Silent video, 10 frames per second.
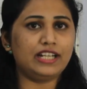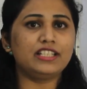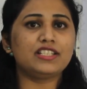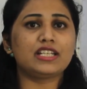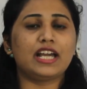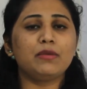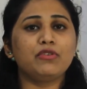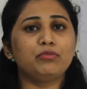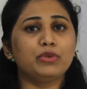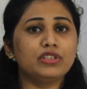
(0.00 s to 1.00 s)
At the
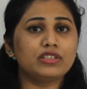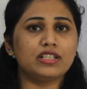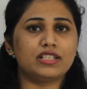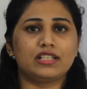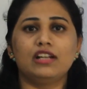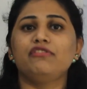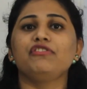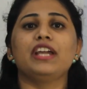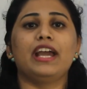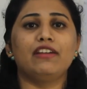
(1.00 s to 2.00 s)
time of birth itself,
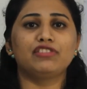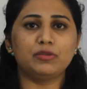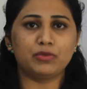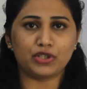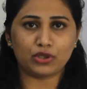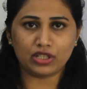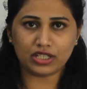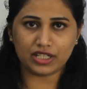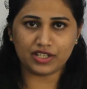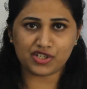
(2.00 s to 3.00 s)
we have that particular
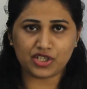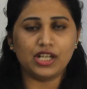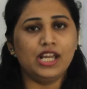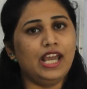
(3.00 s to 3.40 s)
condition,